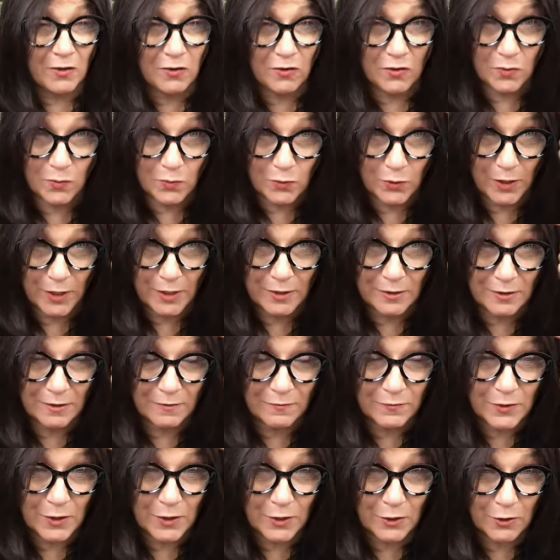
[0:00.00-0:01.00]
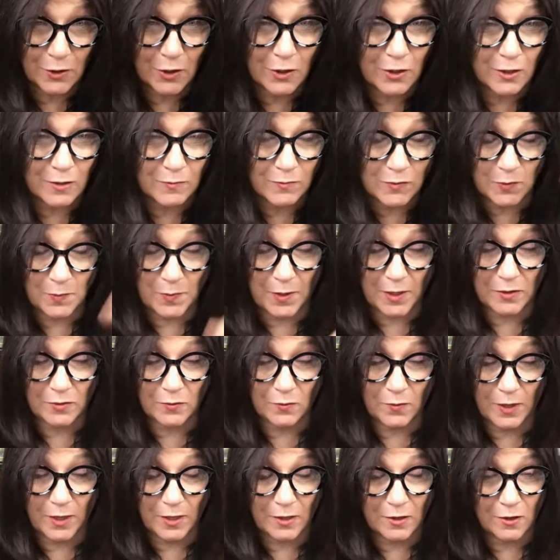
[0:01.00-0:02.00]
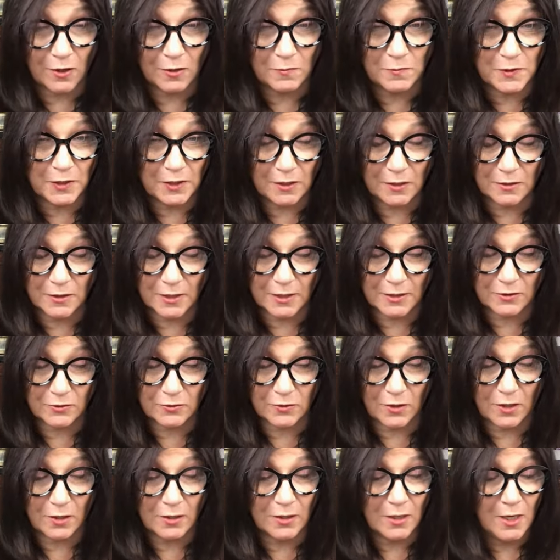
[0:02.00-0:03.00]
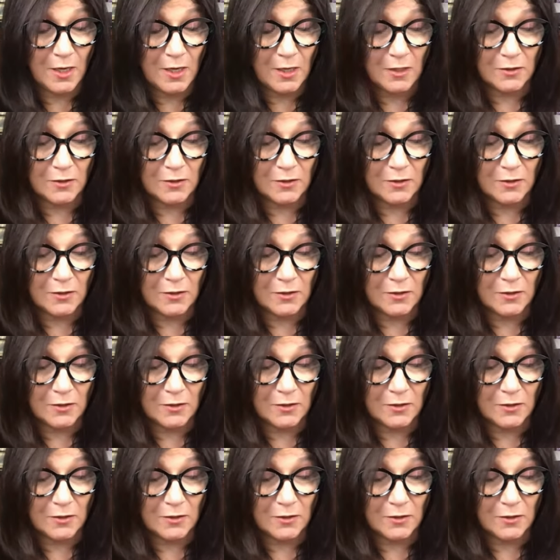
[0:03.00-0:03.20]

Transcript: Your brain lives on carbs, by the way, carbs and cholesterol.